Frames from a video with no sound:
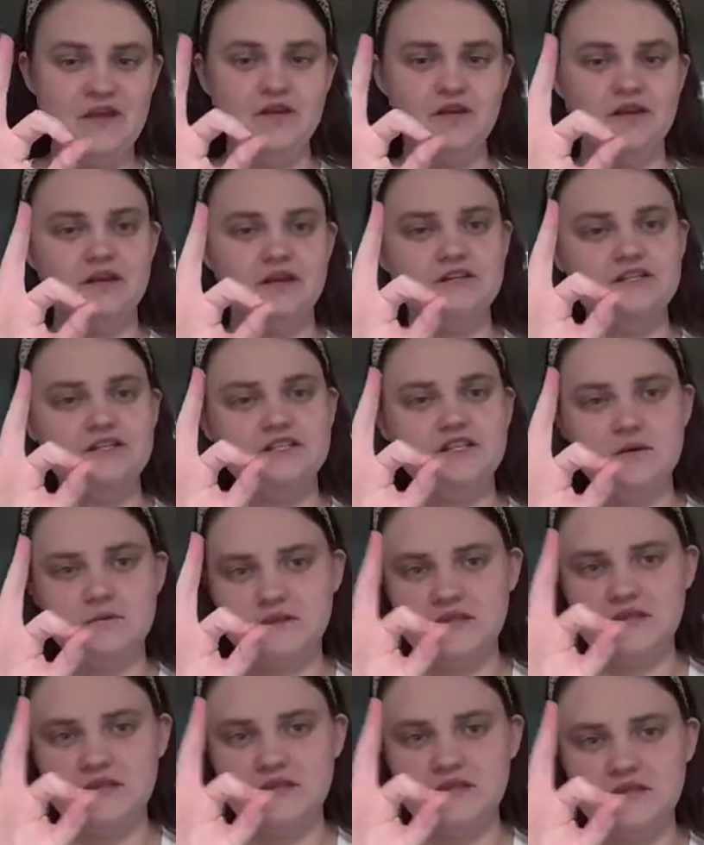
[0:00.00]
You're going to start
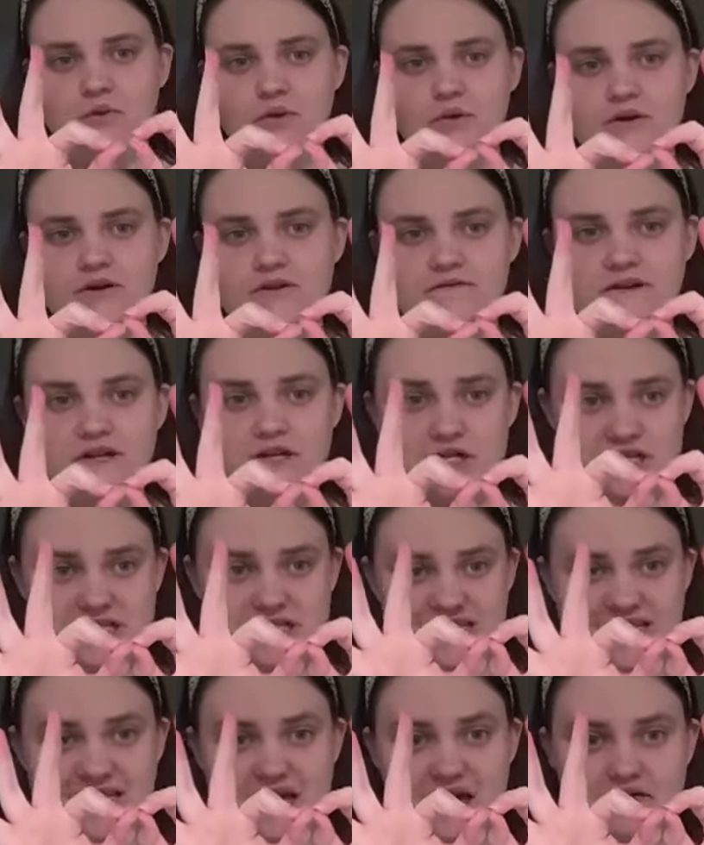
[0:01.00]
with like your pointer
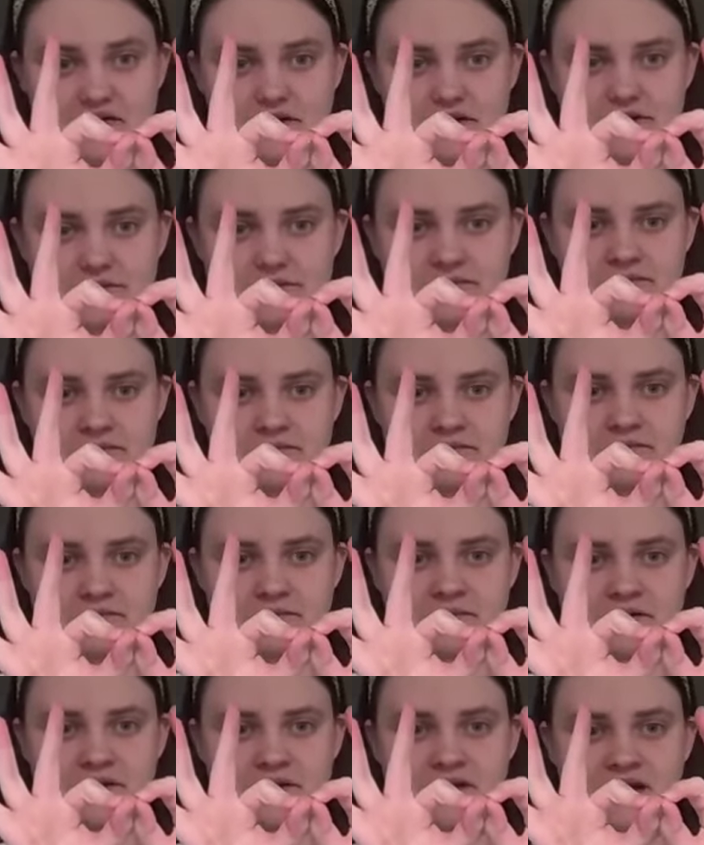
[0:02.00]
fingers together
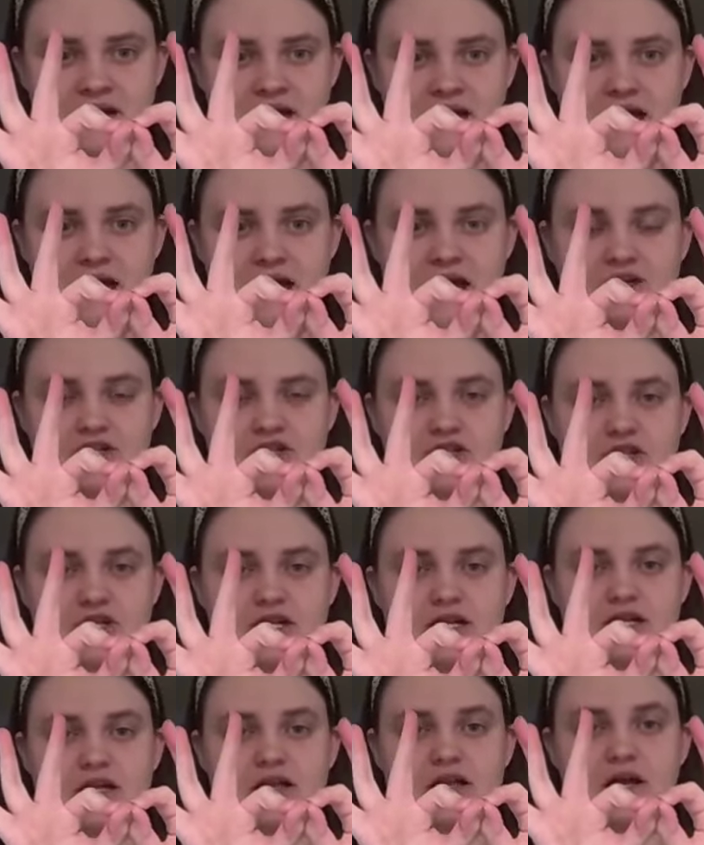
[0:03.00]
and you're
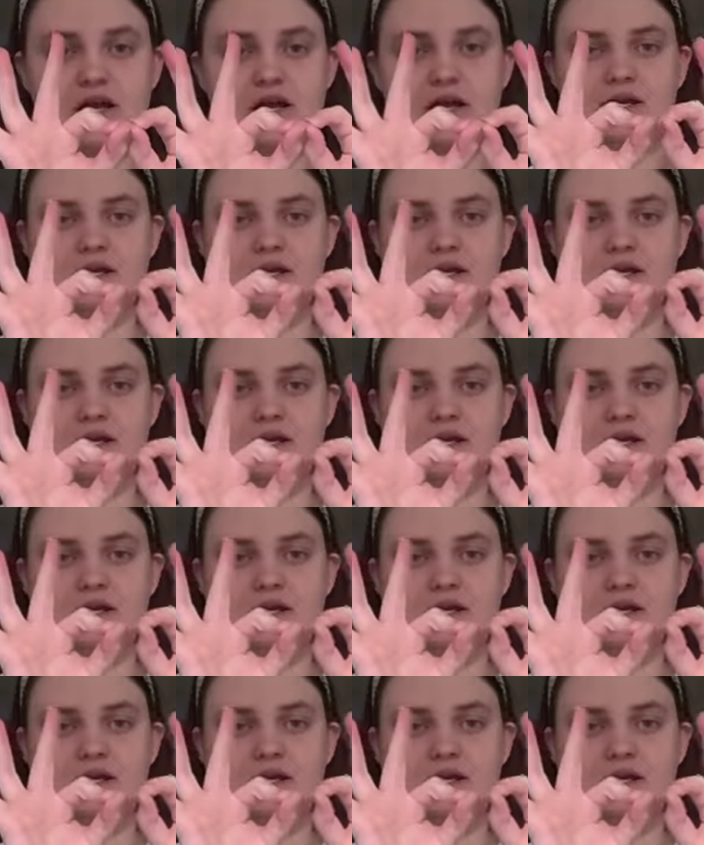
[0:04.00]
going to